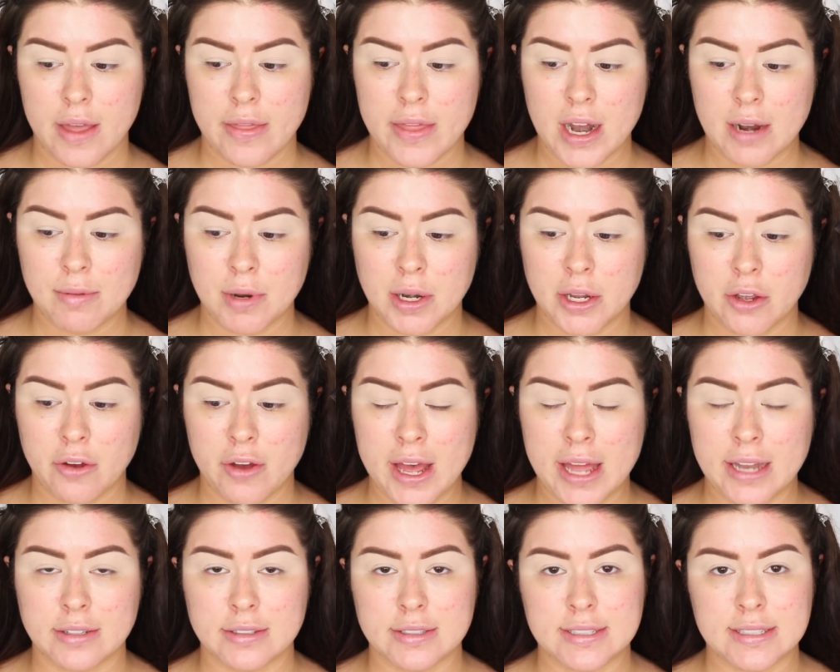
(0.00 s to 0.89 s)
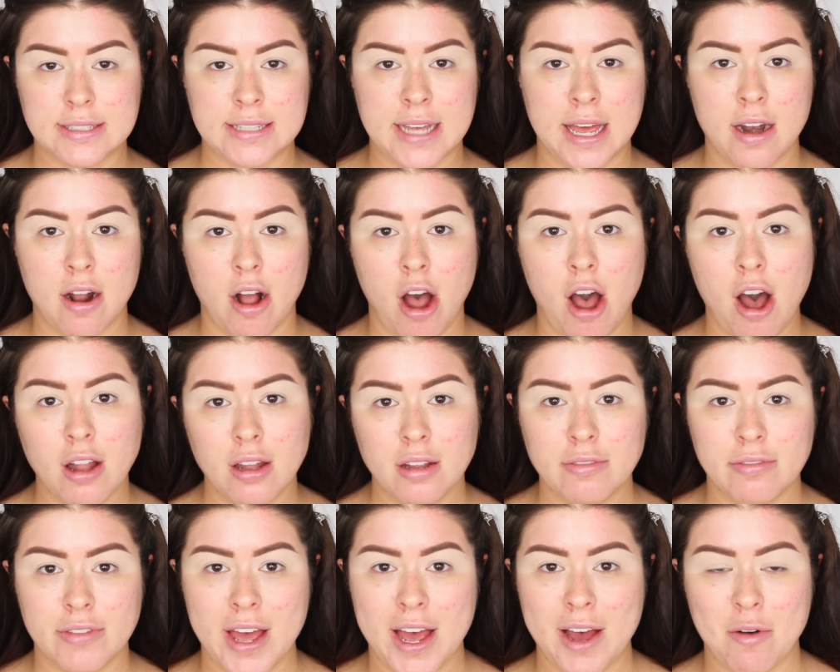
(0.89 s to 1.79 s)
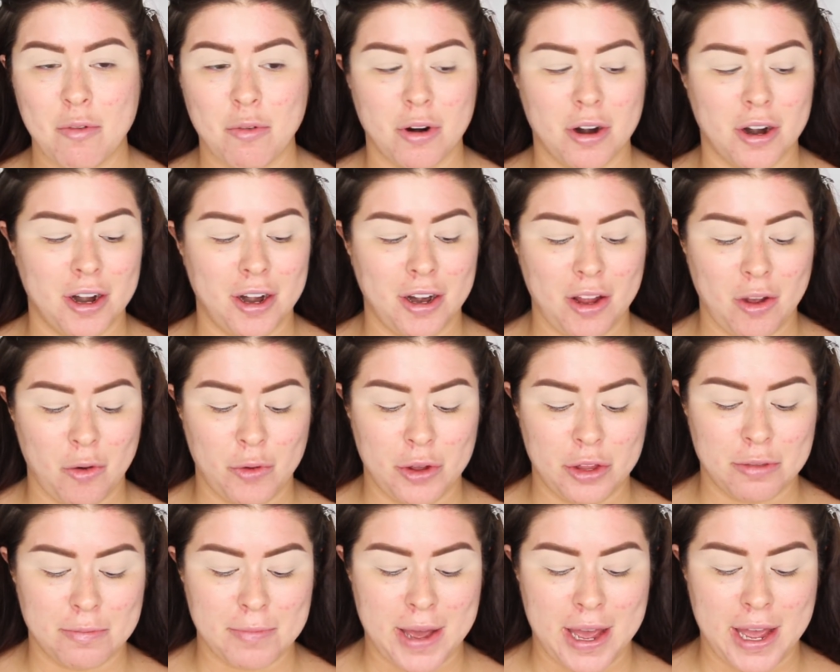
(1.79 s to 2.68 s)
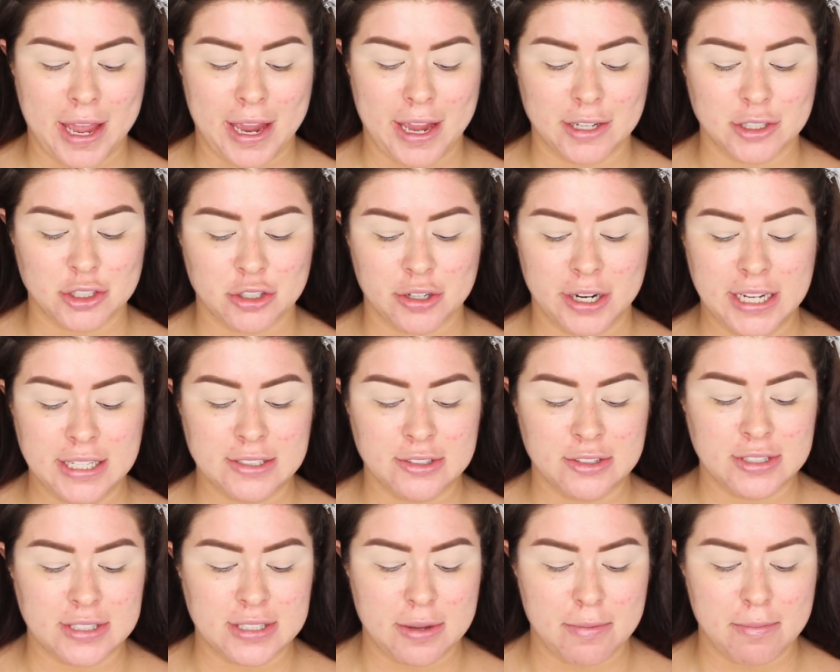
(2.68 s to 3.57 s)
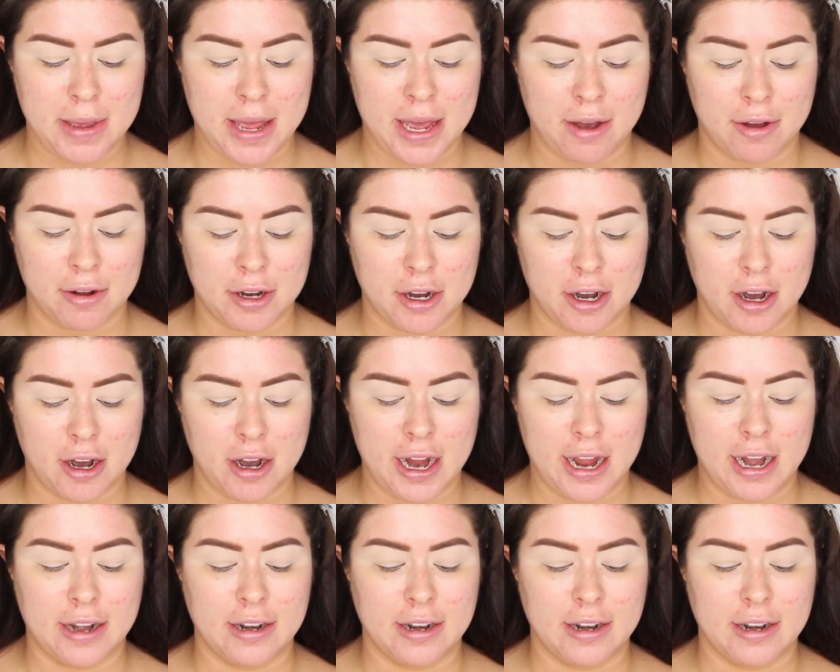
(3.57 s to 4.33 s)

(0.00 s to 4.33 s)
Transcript: And then I'm going to go ahead and set all of that work with my translucent powder.